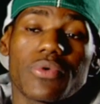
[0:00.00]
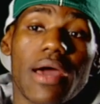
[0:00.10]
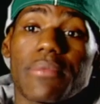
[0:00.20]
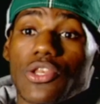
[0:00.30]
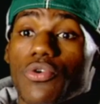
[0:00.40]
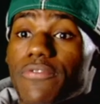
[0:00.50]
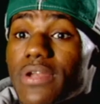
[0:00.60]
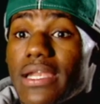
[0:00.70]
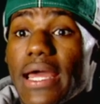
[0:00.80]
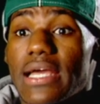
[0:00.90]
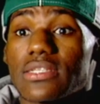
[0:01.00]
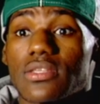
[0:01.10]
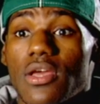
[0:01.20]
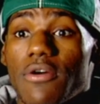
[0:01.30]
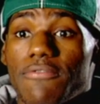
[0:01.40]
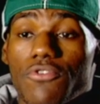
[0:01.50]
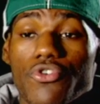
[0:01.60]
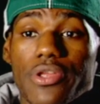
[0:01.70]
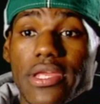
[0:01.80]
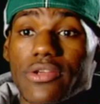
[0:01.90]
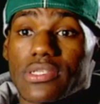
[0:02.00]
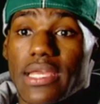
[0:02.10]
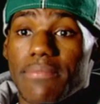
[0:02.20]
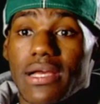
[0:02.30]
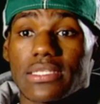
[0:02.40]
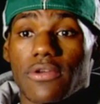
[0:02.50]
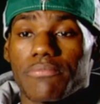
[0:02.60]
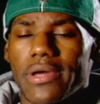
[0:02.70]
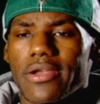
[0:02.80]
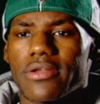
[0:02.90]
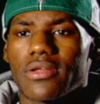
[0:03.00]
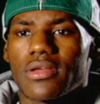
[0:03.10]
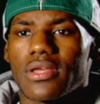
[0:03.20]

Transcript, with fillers: what I've been doing for the last 4 years to get myself better.